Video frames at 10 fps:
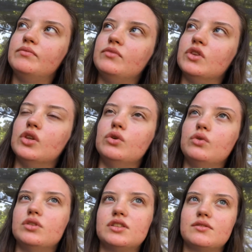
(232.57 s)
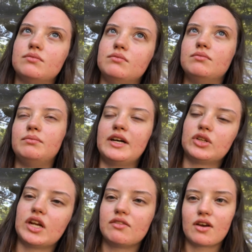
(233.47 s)
lose my
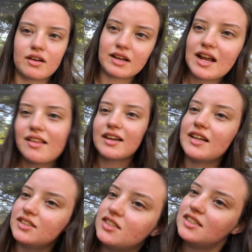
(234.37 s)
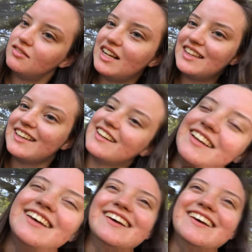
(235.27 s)
train of thought, kind of like I just did right then.